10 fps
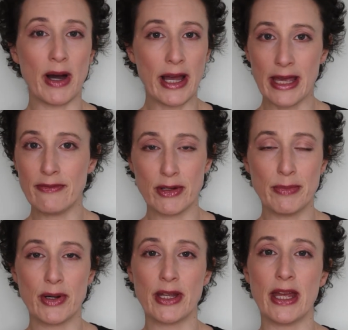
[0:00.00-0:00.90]
by
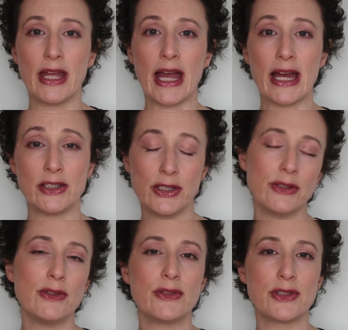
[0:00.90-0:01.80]
everybody and
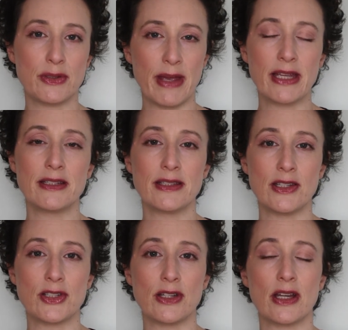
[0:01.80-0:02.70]
used to make a
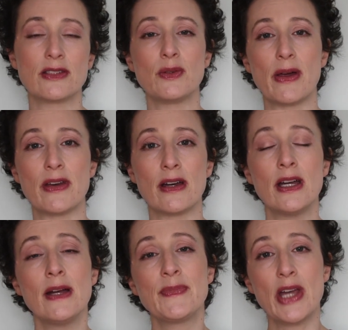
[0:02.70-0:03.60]
decision as to whether
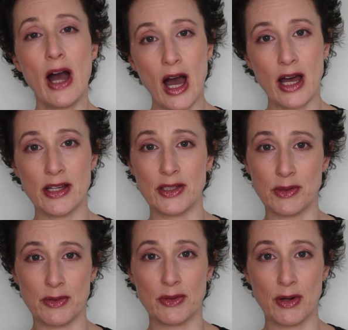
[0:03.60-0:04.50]
to hire
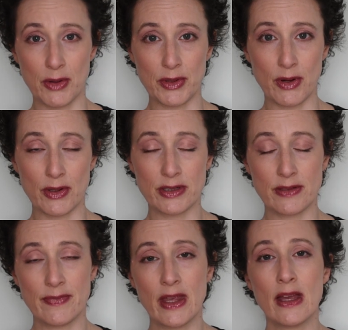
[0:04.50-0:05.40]
you or
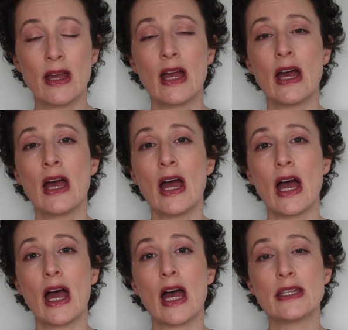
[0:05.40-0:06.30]
not.
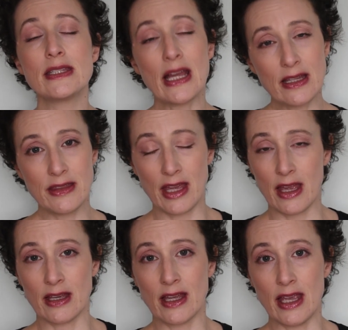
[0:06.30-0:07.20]
Second
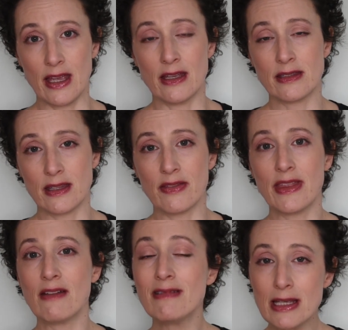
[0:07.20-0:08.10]
thing is that
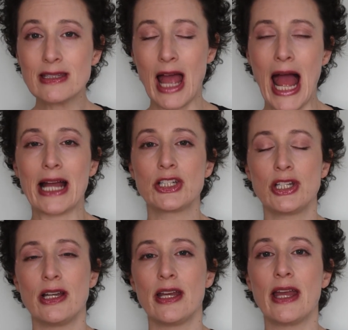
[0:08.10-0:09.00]
there is
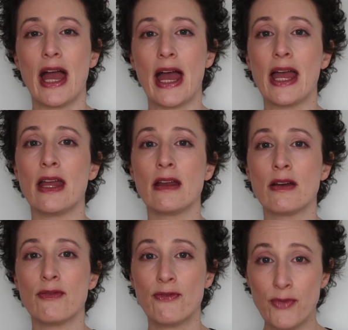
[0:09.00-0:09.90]
actually
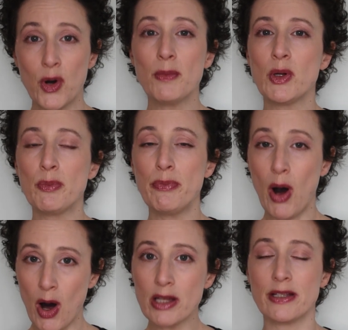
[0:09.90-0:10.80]
a formal
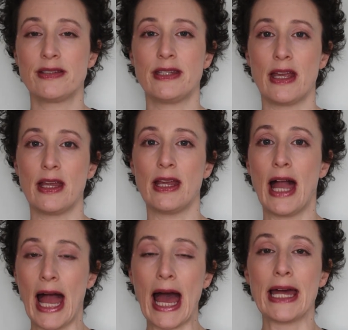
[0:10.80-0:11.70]

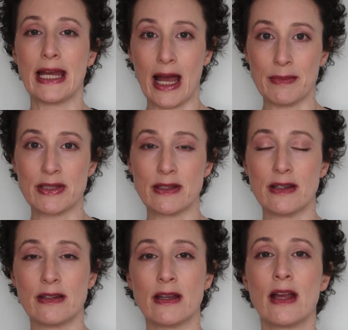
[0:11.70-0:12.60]
policy at
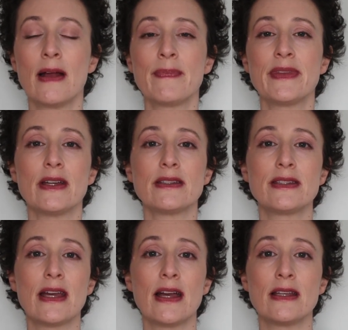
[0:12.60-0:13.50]
Amazon that
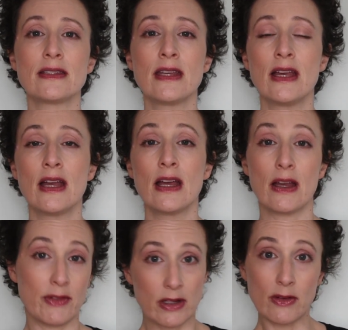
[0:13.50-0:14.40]
says
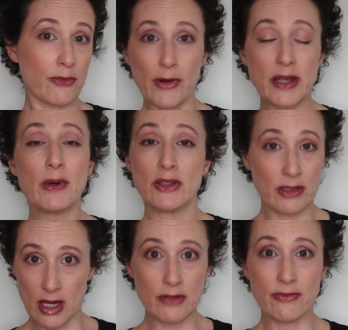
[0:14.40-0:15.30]
for
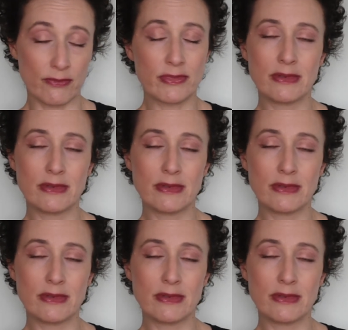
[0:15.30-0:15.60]
anyone kind of